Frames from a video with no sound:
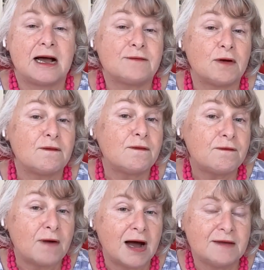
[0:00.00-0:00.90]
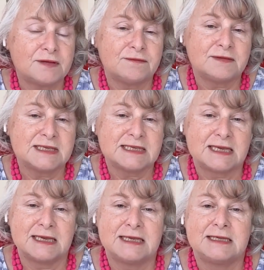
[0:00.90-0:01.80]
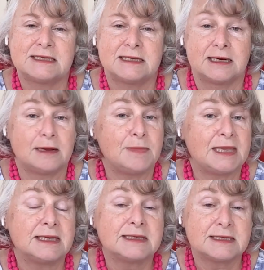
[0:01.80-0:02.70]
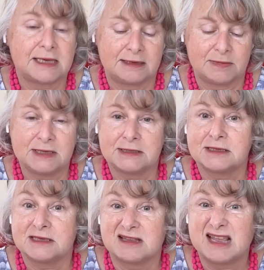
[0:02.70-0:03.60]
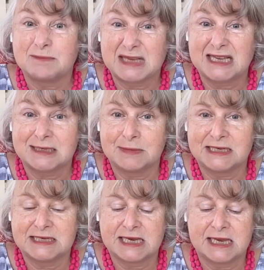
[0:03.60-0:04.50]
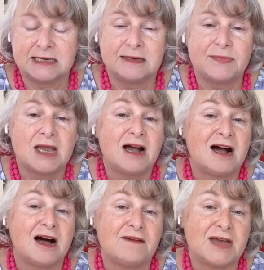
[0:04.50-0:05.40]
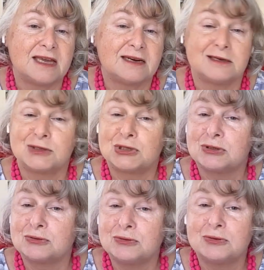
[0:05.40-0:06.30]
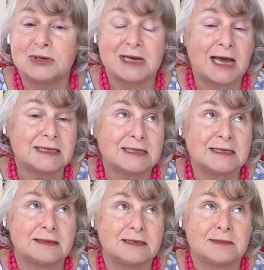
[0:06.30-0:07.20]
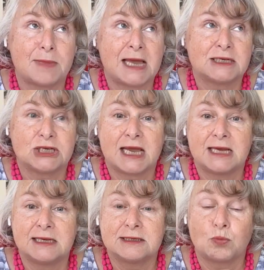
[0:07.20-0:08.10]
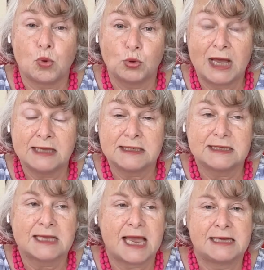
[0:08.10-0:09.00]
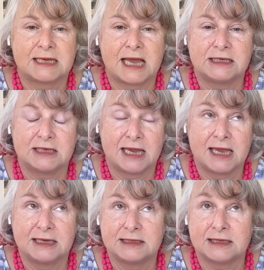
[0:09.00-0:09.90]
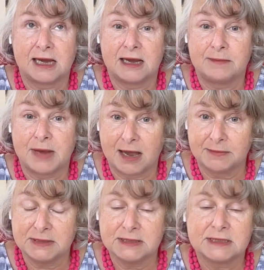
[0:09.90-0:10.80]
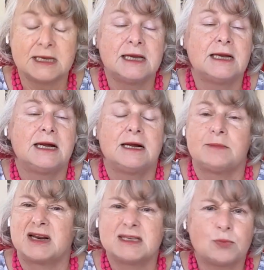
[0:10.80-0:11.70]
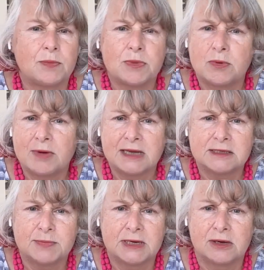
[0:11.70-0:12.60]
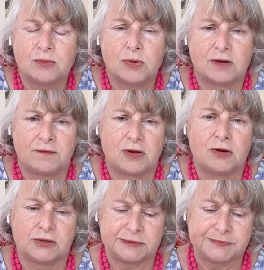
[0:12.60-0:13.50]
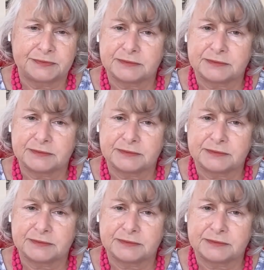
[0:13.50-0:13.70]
I've got 5 different seeds in an omega seed mix, so that takes me to 10. I've added in 2 nuts, so this batch has walnuts and almonds, but I swap them around depending on what I've got.